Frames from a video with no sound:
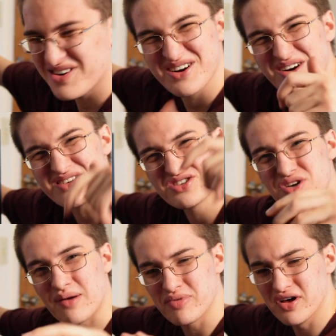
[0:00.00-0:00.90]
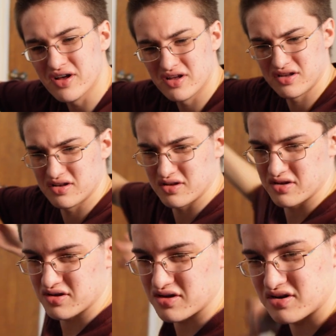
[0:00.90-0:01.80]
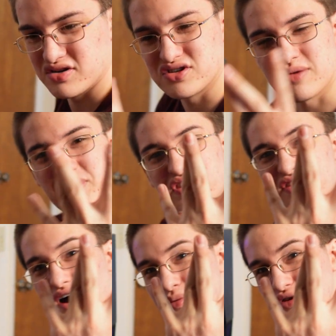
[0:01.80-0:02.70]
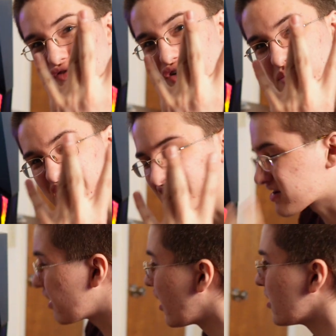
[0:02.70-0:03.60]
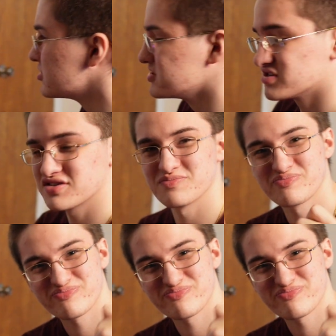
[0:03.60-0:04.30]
Go ahead and drop a, drop a W for me in the comments.